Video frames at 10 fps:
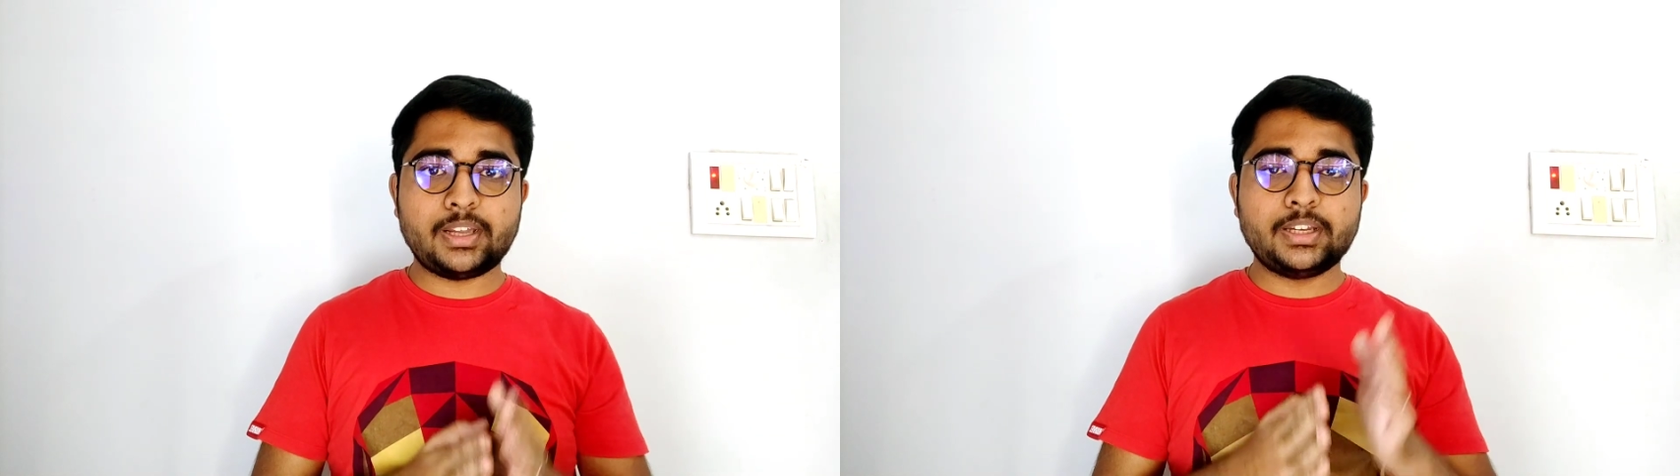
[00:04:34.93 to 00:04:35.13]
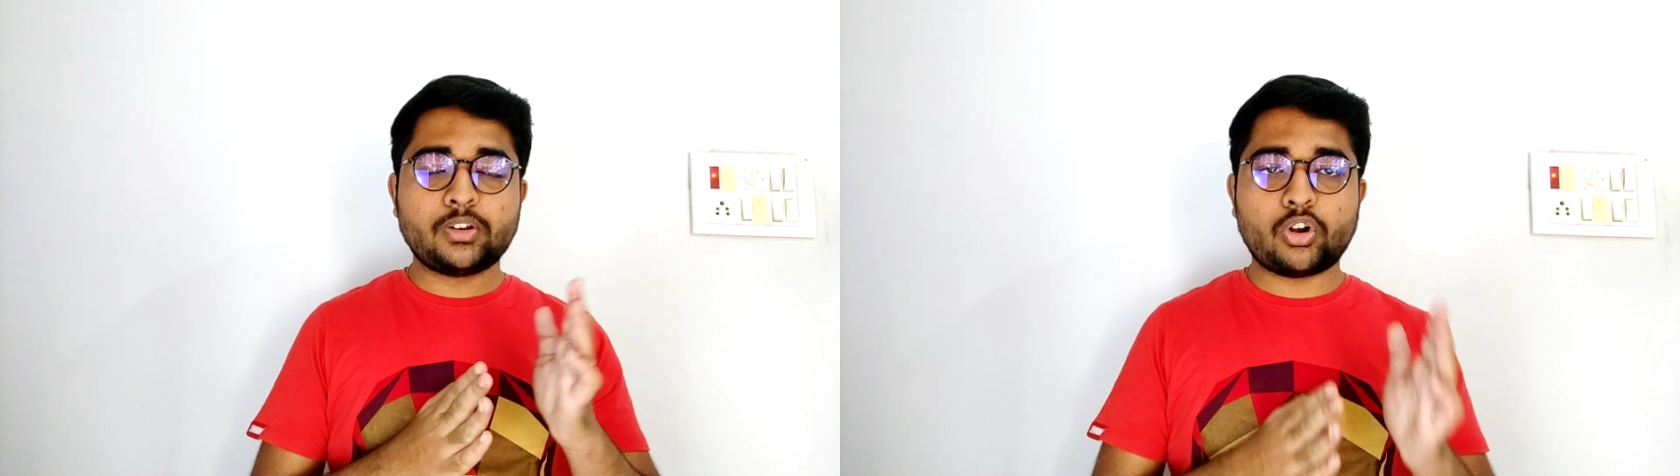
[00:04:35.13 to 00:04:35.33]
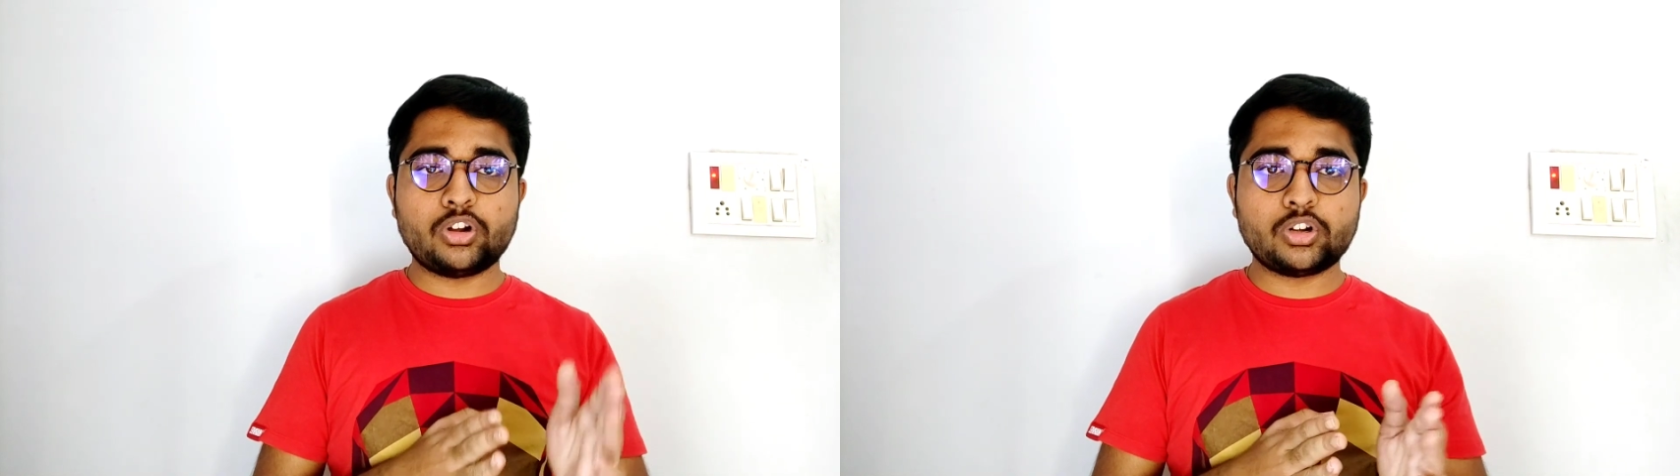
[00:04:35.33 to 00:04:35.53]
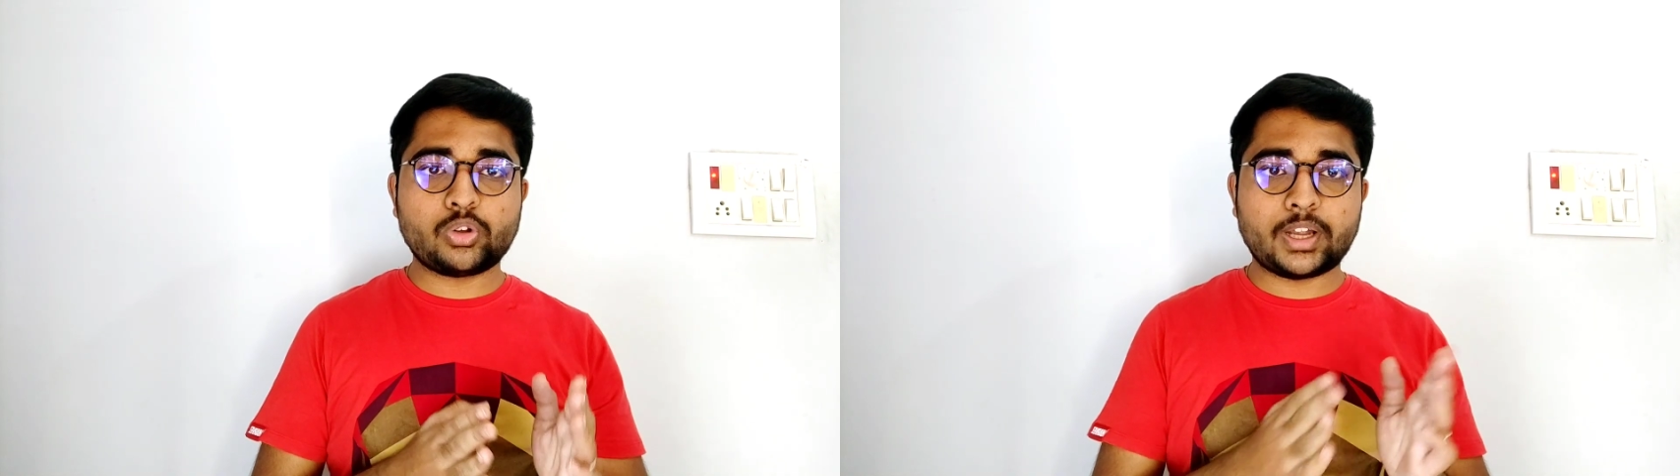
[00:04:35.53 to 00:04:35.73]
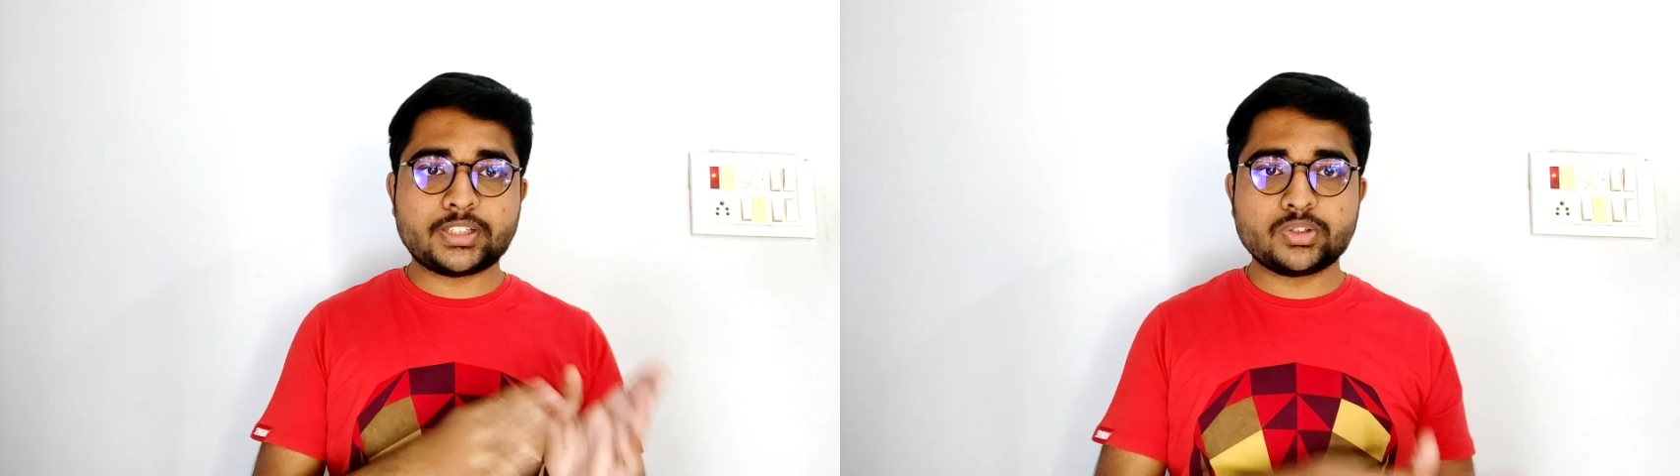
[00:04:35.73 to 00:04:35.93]
In order
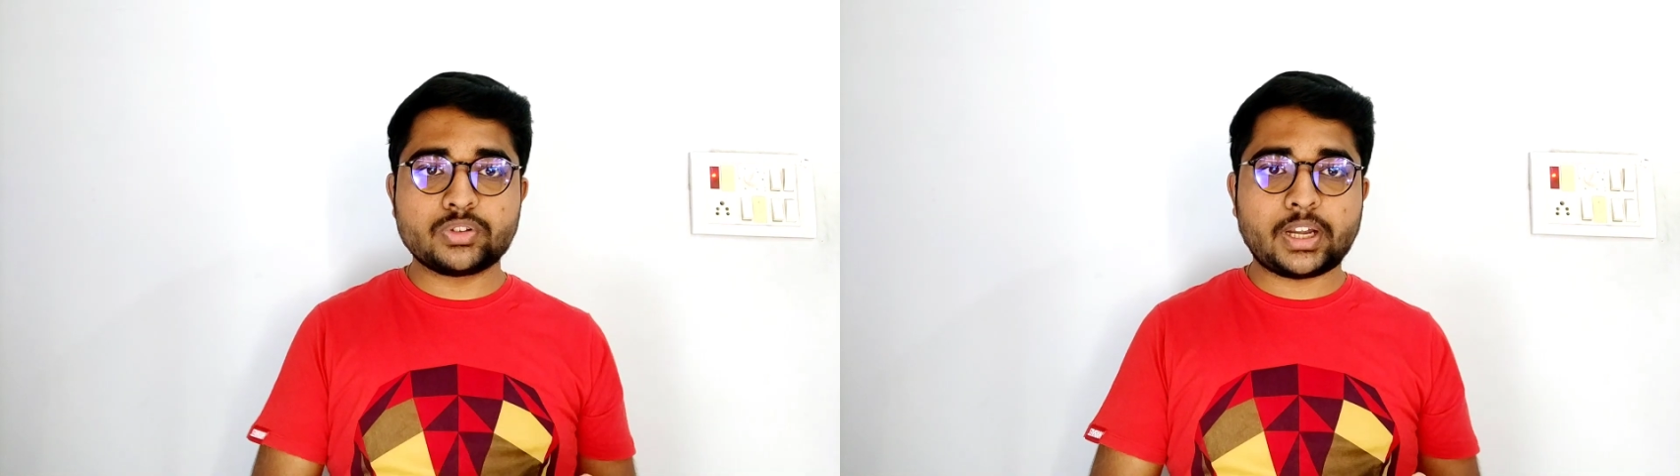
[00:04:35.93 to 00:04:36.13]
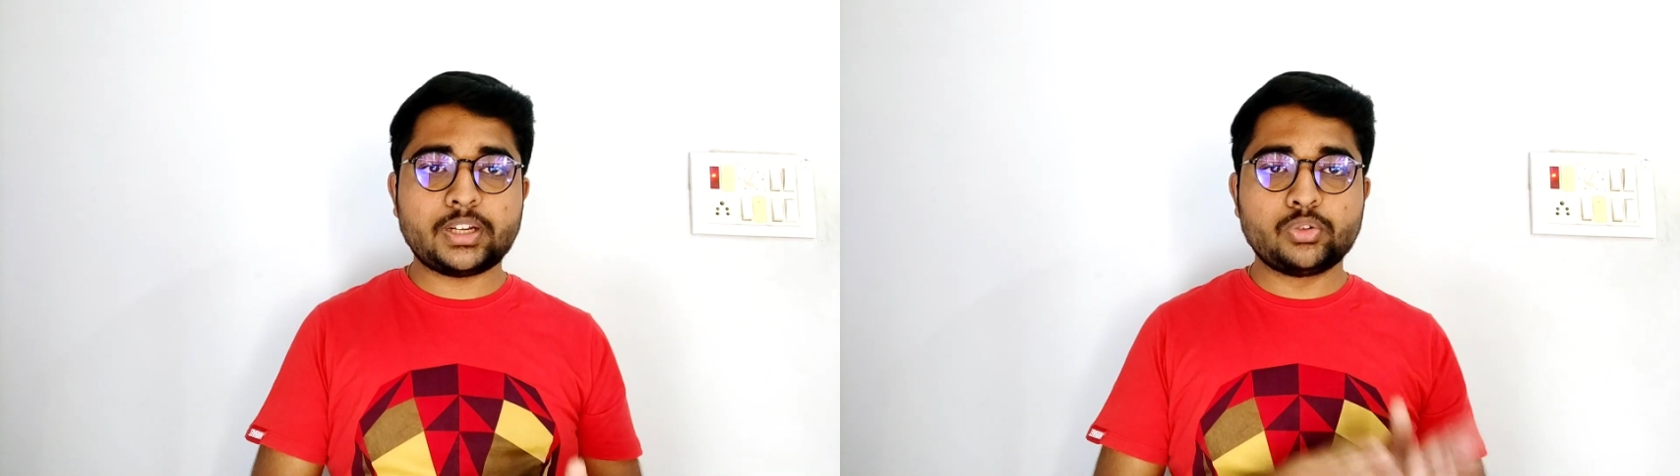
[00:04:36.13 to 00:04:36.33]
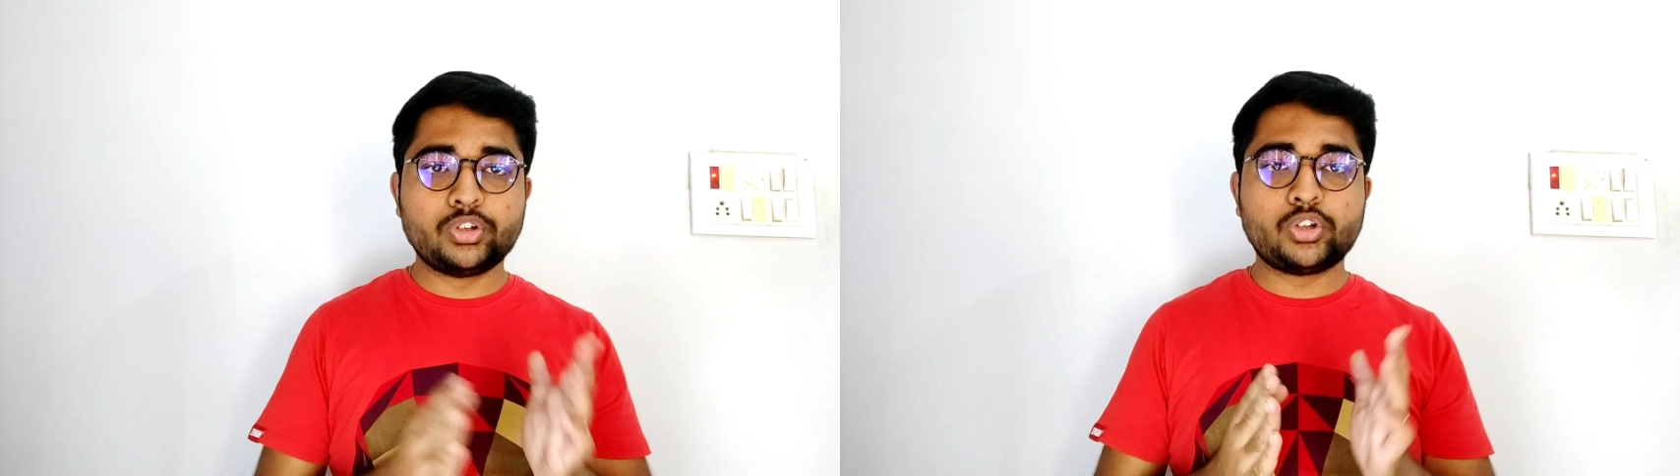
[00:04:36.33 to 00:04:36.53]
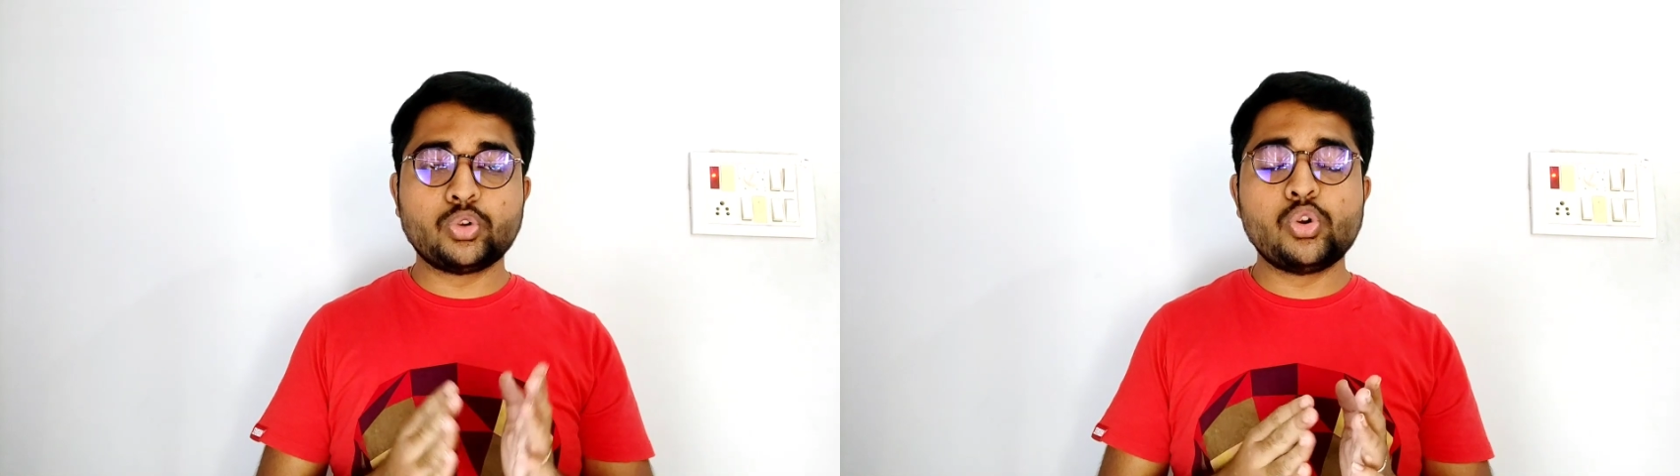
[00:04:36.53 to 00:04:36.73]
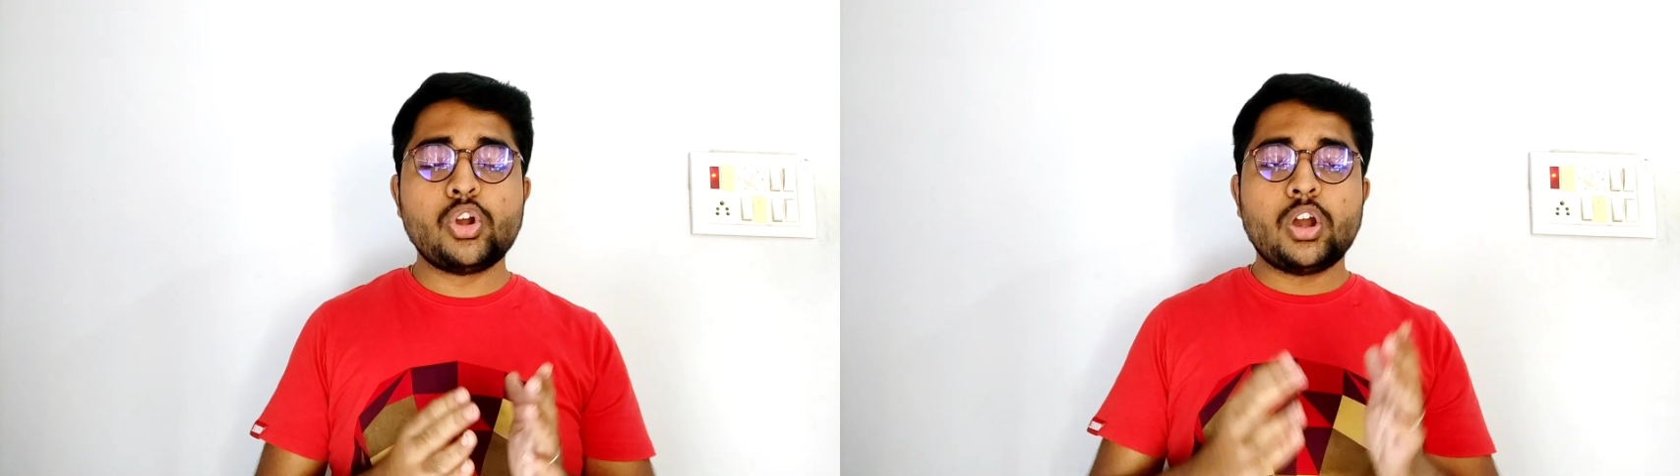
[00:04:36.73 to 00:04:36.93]
to achieve that, you need
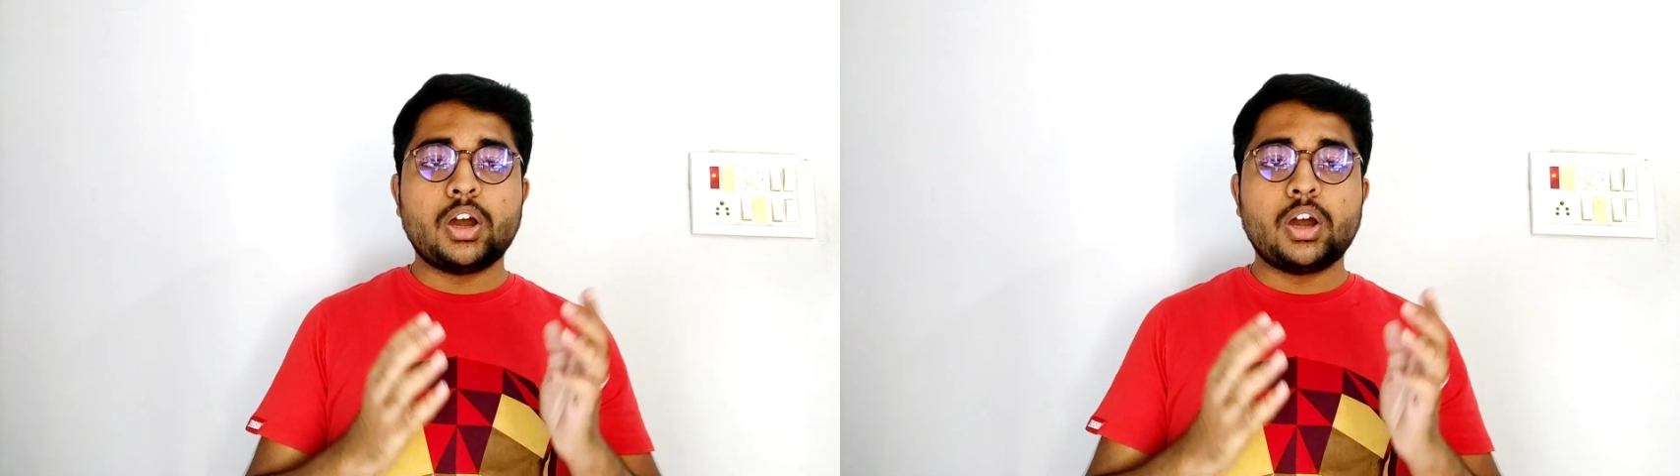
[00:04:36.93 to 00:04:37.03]
to